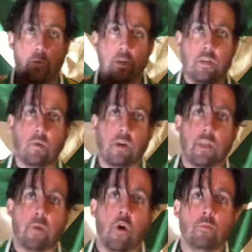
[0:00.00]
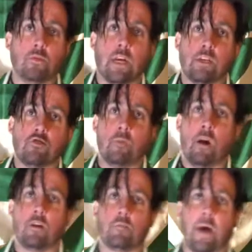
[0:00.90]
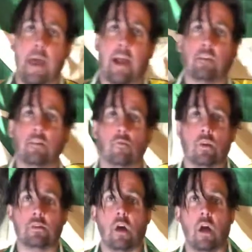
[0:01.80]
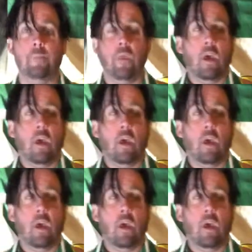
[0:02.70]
went to one of them homosexual bars by accident one time.